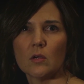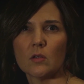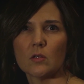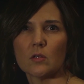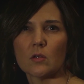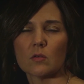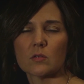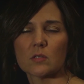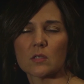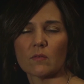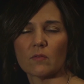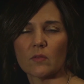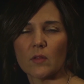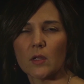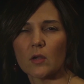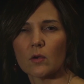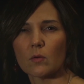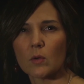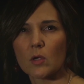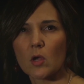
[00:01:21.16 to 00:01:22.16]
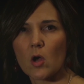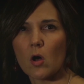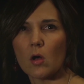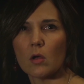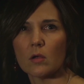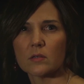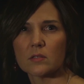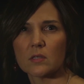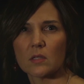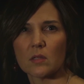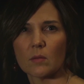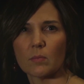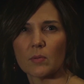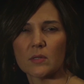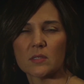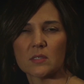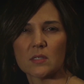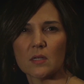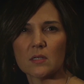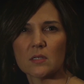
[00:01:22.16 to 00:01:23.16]
Yosef later recalls that the
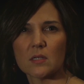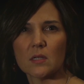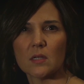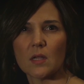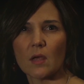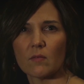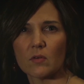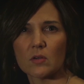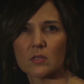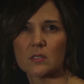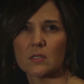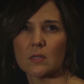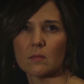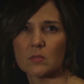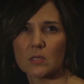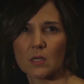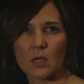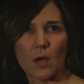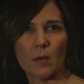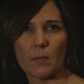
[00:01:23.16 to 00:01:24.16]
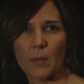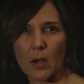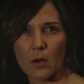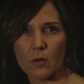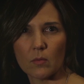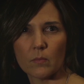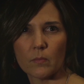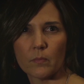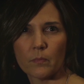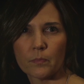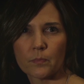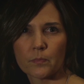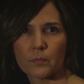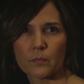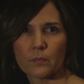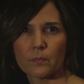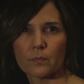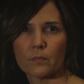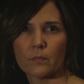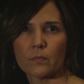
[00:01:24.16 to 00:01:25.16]
placenta never seemed to come out.
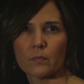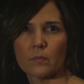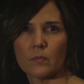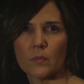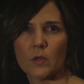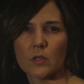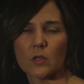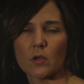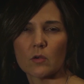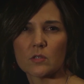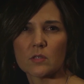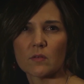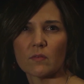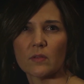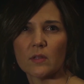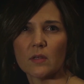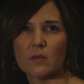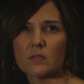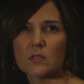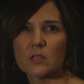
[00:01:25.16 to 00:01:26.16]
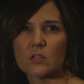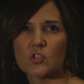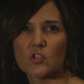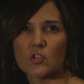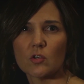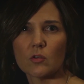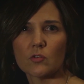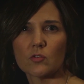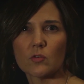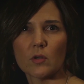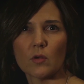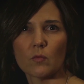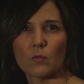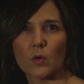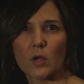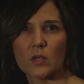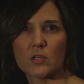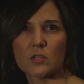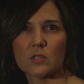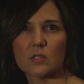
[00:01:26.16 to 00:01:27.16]
Yosef leaves his children and
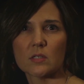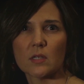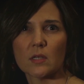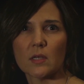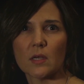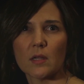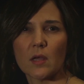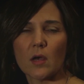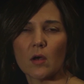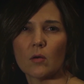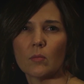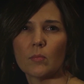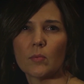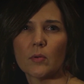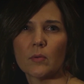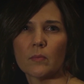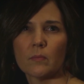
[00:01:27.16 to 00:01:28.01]
rushes to get help.